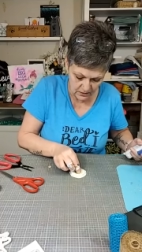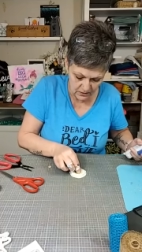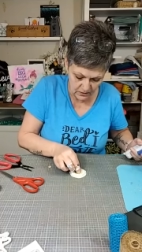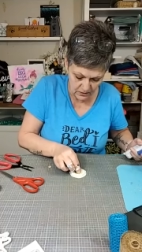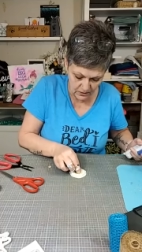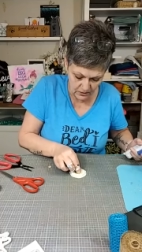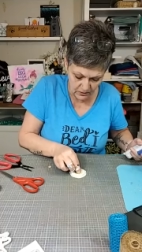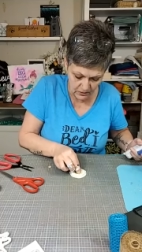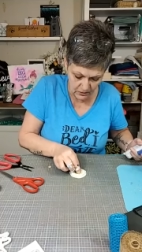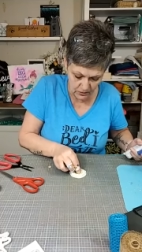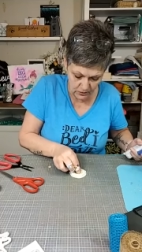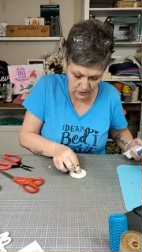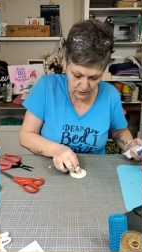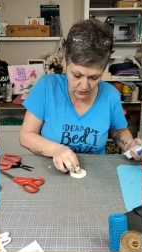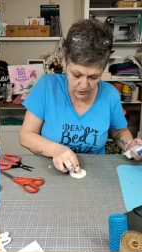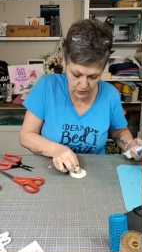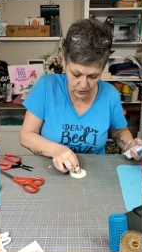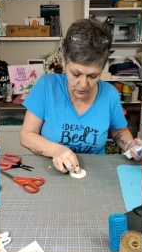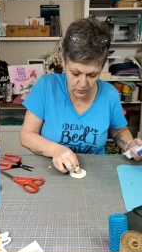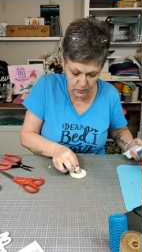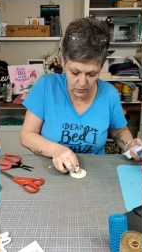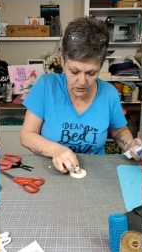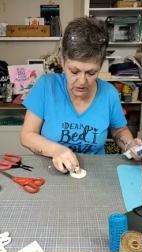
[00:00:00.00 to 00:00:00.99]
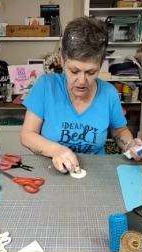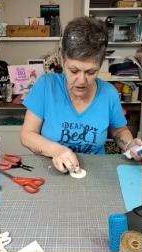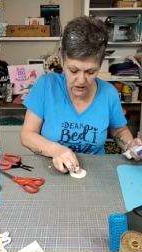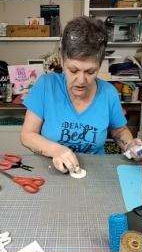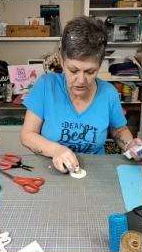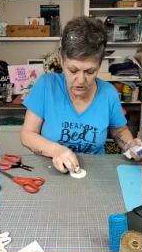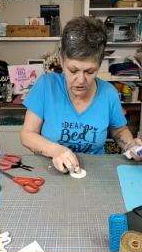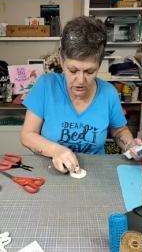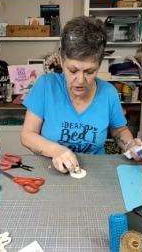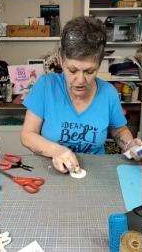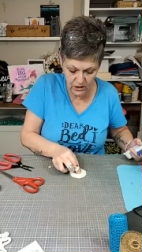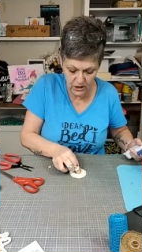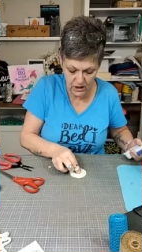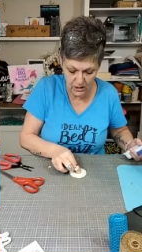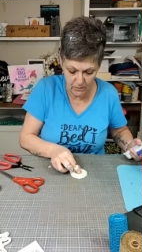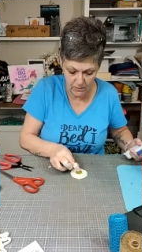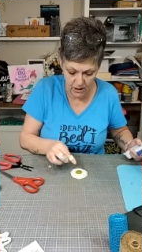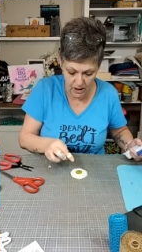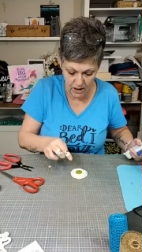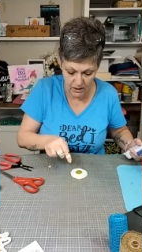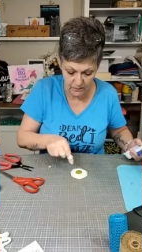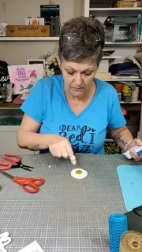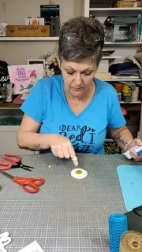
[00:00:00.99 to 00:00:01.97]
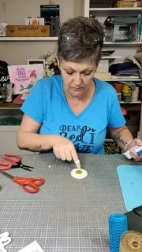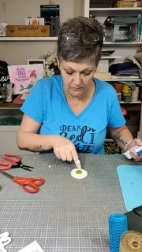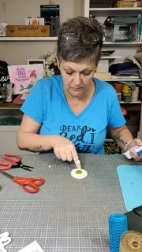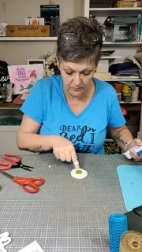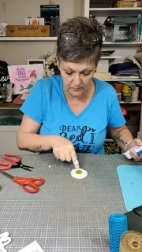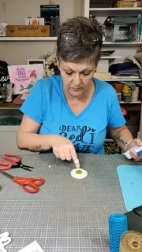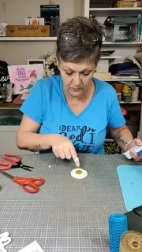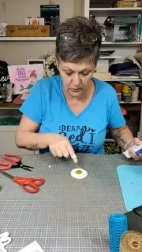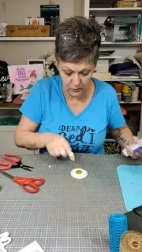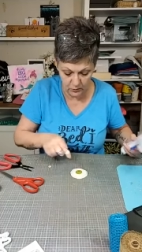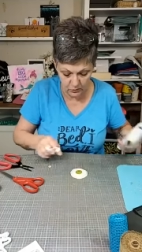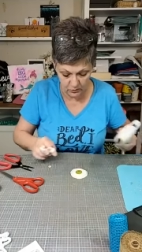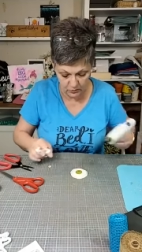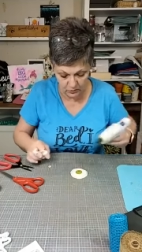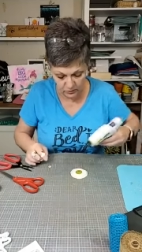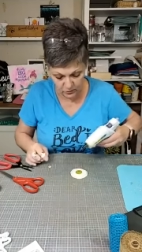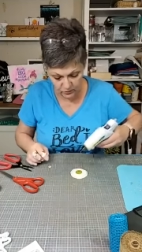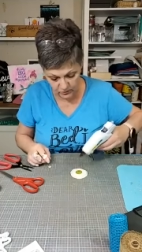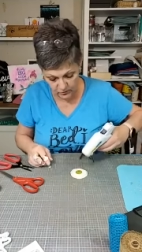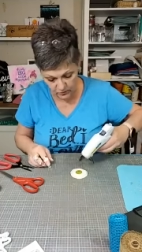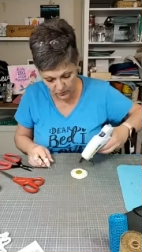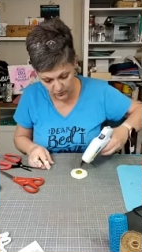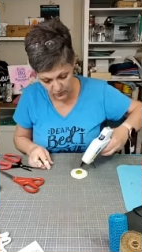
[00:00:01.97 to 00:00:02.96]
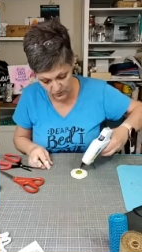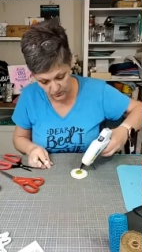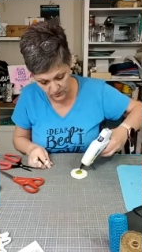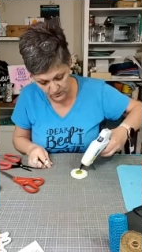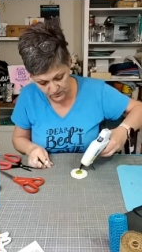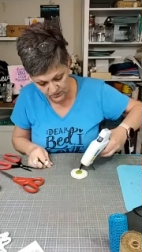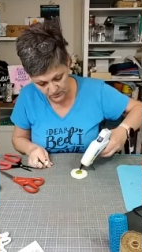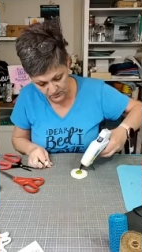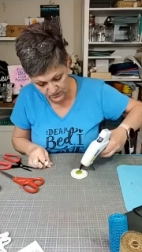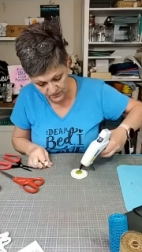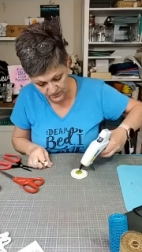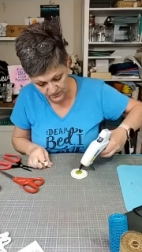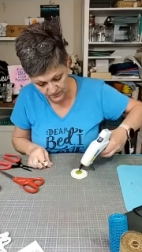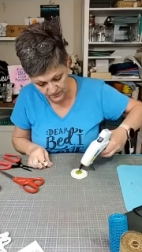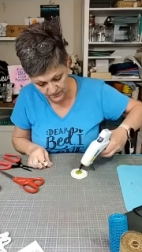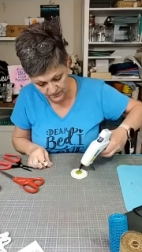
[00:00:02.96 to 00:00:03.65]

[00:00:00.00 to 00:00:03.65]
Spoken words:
that the glue will actually come up through those holes.